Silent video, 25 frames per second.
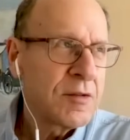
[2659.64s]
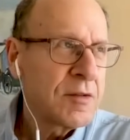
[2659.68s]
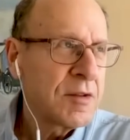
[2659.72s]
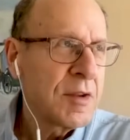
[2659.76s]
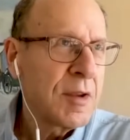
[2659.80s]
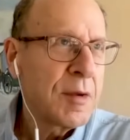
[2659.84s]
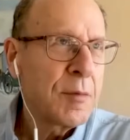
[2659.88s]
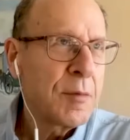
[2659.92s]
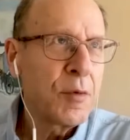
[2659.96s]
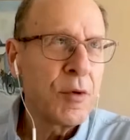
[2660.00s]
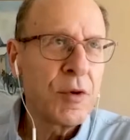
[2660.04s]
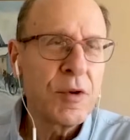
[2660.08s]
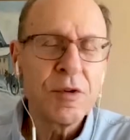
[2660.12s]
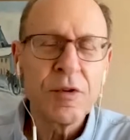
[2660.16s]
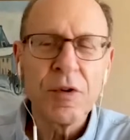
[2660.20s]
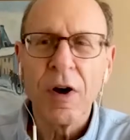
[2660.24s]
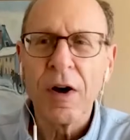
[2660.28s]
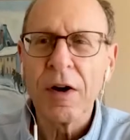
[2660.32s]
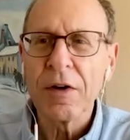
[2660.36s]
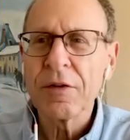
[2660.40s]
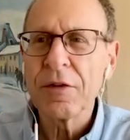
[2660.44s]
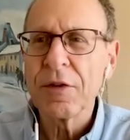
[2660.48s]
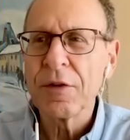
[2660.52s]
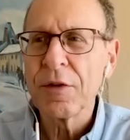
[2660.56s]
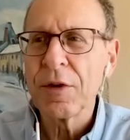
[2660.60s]
people you
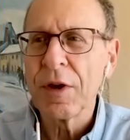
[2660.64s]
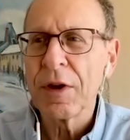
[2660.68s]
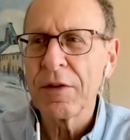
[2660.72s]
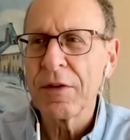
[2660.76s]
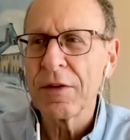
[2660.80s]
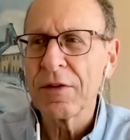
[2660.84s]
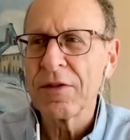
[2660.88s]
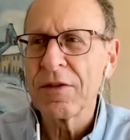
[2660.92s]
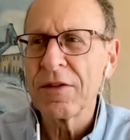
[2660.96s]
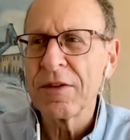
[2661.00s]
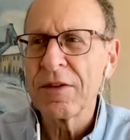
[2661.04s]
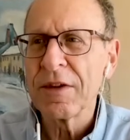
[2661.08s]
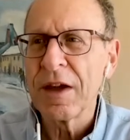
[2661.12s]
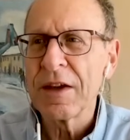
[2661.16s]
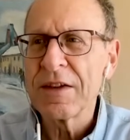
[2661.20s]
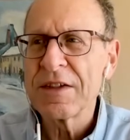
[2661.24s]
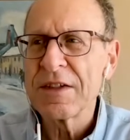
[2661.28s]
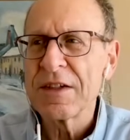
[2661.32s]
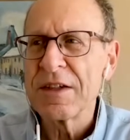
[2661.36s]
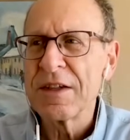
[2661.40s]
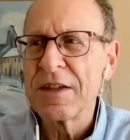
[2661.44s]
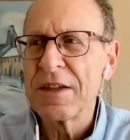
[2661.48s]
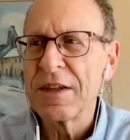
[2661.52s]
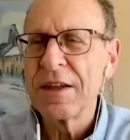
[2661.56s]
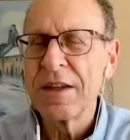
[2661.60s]
talk to. You had this
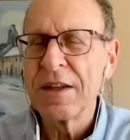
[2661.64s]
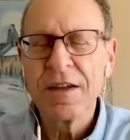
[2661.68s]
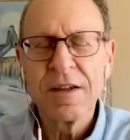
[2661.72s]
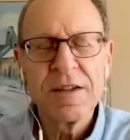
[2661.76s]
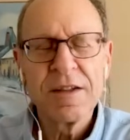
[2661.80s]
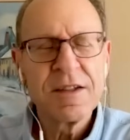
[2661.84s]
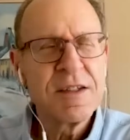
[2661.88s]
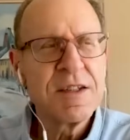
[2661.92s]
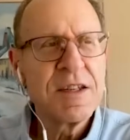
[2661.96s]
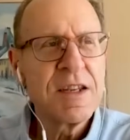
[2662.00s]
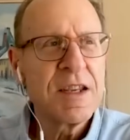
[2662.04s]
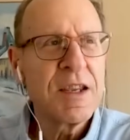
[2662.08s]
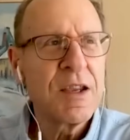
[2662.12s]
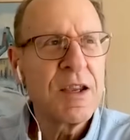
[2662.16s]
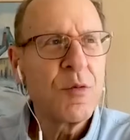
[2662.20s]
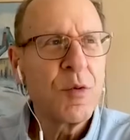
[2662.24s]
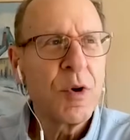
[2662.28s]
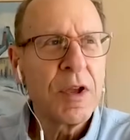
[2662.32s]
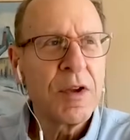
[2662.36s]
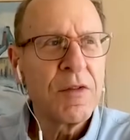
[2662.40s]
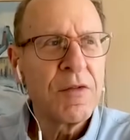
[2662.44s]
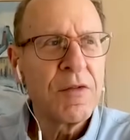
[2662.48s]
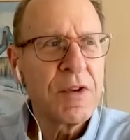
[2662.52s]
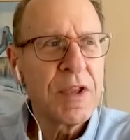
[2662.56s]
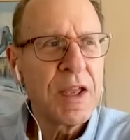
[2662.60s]
nice and sneaky
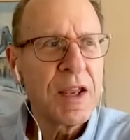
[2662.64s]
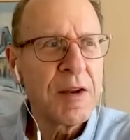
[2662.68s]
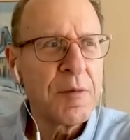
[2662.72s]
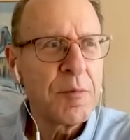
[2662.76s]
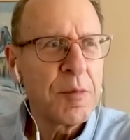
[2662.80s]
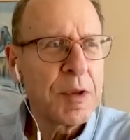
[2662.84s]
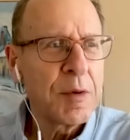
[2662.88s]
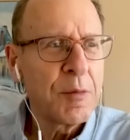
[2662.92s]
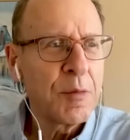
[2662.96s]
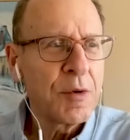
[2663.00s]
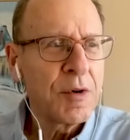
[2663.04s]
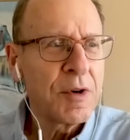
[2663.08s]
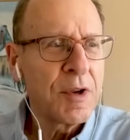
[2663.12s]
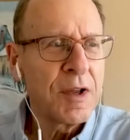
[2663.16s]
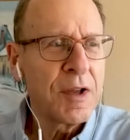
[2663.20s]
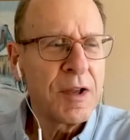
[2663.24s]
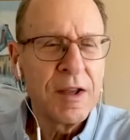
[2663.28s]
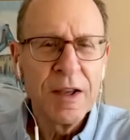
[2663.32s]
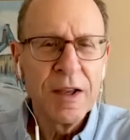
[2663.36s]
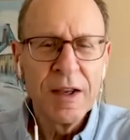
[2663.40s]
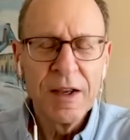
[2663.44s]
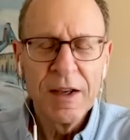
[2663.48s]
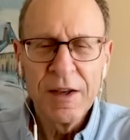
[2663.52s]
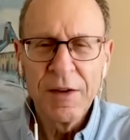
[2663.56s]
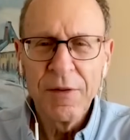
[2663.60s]
way of getting people to
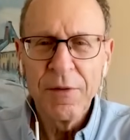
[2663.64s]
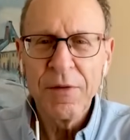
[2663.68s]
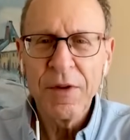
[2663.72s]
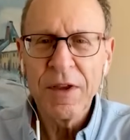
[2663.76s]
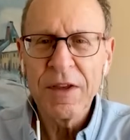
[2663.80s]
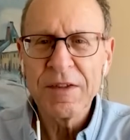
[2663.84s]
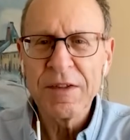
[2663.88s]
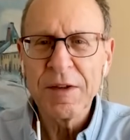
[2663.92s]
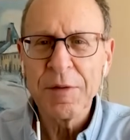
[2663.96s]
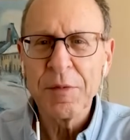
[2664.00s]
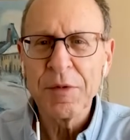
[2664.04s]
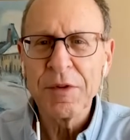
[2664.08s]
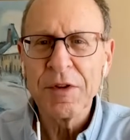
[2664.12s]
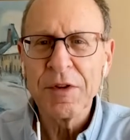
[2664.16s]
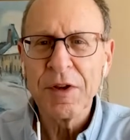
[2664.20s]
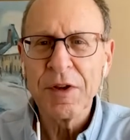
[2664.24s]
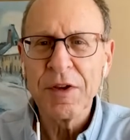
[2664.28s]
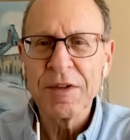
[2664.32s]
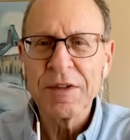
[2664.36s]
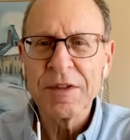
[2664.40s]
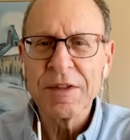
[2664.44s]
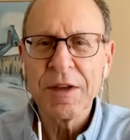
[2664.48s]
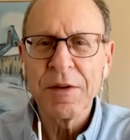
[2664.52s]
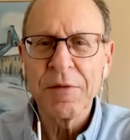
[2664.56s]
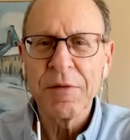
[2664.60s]
fess up and tell
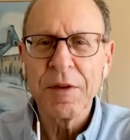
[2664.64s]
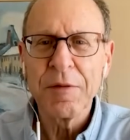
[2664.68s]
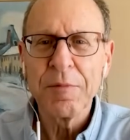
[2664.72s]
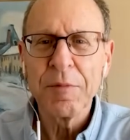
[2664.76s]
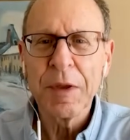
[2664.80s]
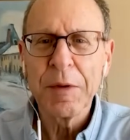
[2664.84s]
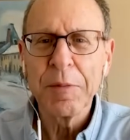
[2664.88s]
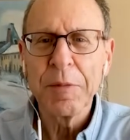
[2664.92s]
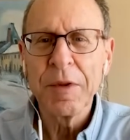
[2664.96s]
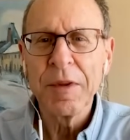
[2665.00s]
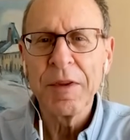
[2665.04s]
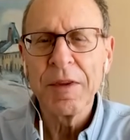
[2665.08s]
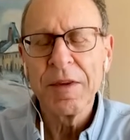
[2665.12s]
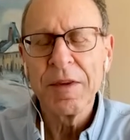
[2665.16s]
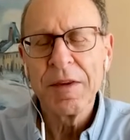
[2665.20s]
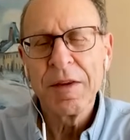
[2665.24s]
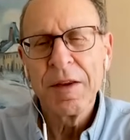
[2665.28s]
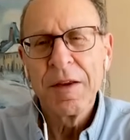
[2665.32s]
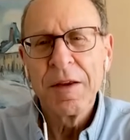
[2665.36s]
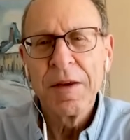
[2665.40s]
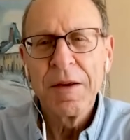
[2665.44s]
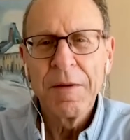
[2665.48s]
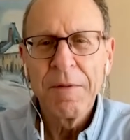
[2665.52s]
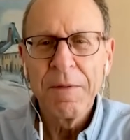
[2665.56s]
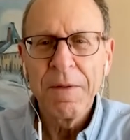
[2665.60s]
you stuff that maybe
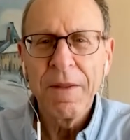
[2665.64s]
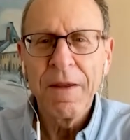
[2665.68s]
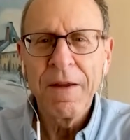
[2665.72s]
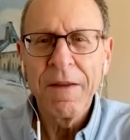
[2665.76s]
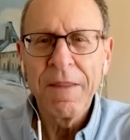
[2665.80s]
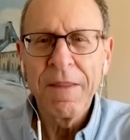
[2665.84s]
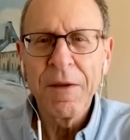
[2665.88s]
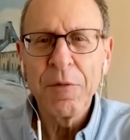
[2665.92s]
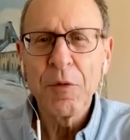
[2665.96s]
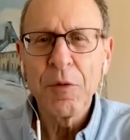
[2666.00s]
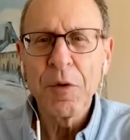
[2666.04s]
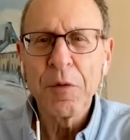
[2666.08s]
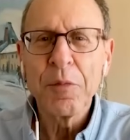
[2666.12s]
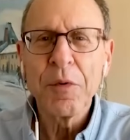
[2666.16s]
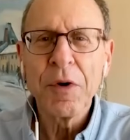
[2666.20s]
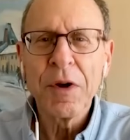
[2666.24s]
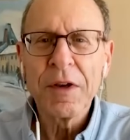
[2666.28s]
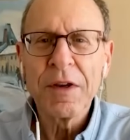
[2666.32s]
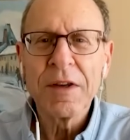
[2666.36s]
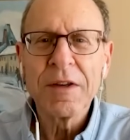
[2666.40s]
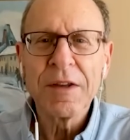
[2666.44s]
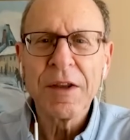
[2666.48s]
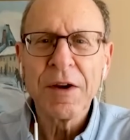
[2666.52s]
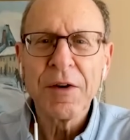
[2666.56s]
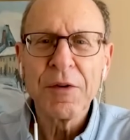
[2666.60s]
uh, they weren't
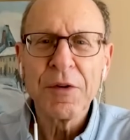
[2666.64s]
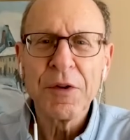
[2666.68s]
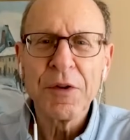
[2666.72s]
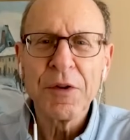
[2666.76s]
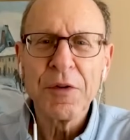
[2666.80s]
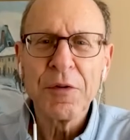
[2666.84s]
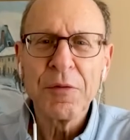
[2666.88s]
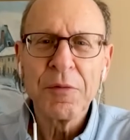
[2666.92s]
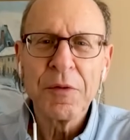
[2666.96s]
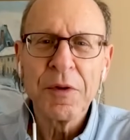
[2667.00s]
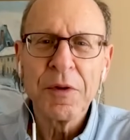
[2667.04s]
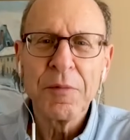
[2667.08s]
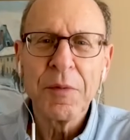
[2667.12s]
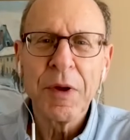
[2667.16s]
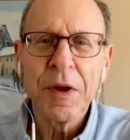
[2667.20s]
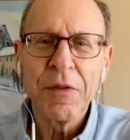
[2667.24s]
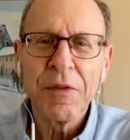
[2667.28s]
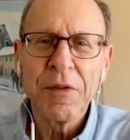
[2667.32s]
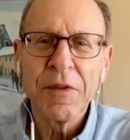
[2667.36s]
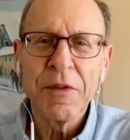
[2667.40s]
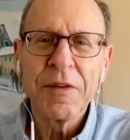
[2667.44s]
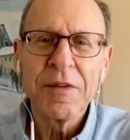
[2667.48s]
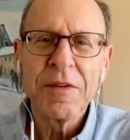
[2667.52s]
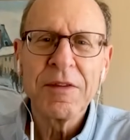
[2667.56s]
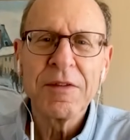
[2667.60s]
planning to tell you
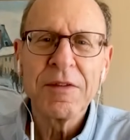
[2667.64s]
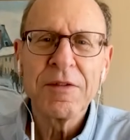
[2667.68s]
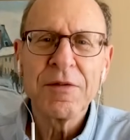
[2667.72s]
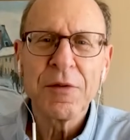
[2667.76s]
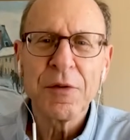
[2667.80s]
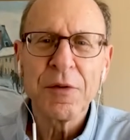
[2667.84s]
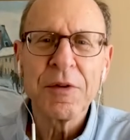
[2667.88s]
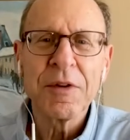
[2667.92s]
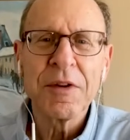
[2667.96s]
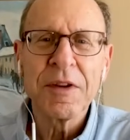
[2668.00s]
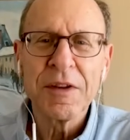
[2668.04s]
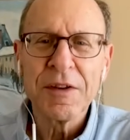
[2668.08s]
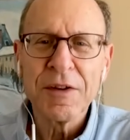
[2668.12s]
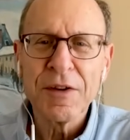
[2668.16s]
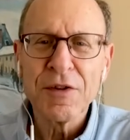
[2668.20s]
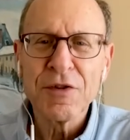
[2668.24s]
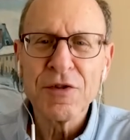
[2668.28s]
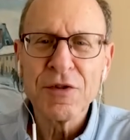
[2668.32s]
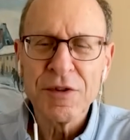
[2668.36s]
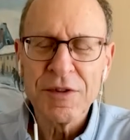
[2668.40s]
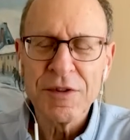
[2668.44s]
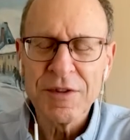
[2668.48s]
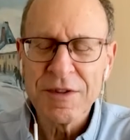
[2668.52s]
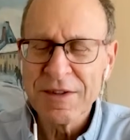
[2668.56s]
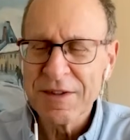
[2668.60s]
about certain
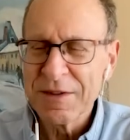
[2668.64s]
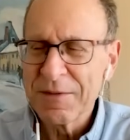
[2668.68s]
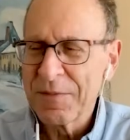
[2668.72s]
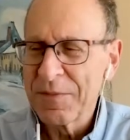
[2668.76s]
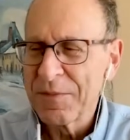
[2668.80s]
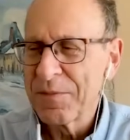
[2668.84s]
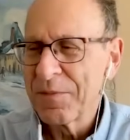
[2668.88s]
conditions.